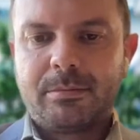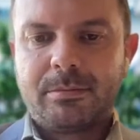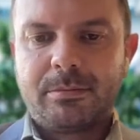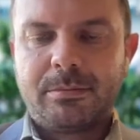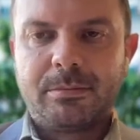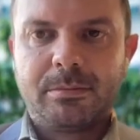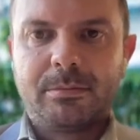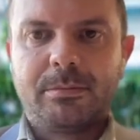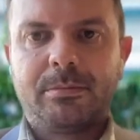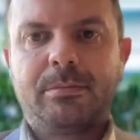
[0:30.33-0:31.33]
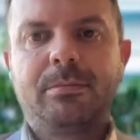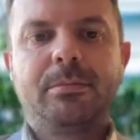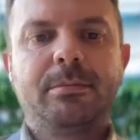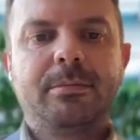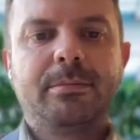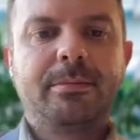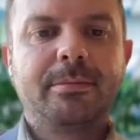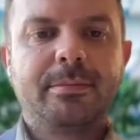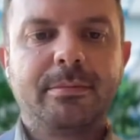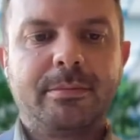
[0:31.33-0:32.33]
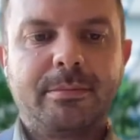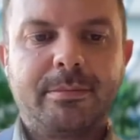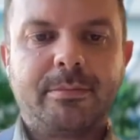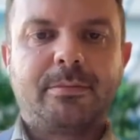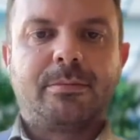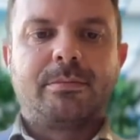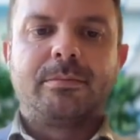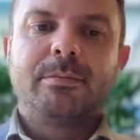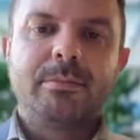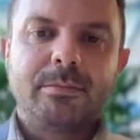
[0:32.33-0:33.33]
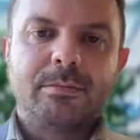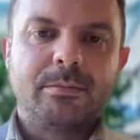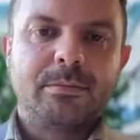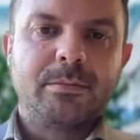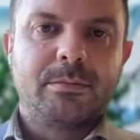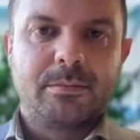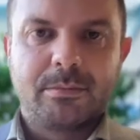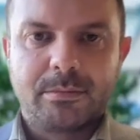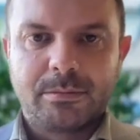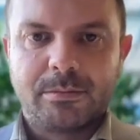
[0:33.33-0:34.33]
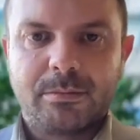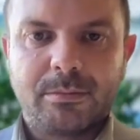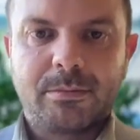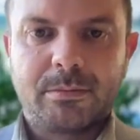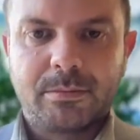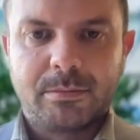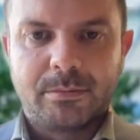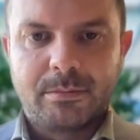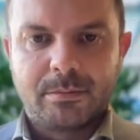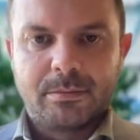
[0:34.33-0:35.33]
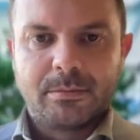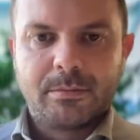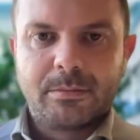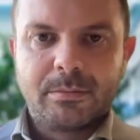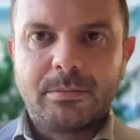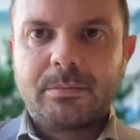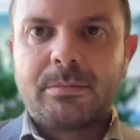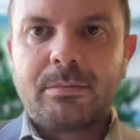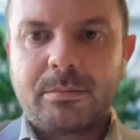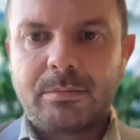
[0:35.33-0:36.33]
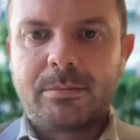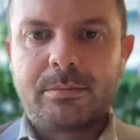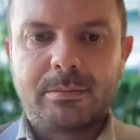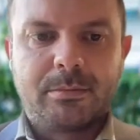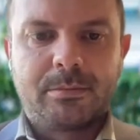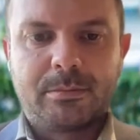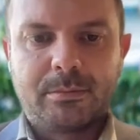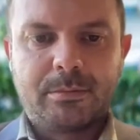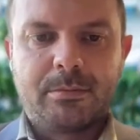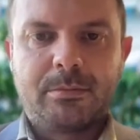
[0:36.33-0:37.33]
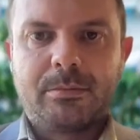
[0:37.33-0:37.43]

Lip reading: (silent)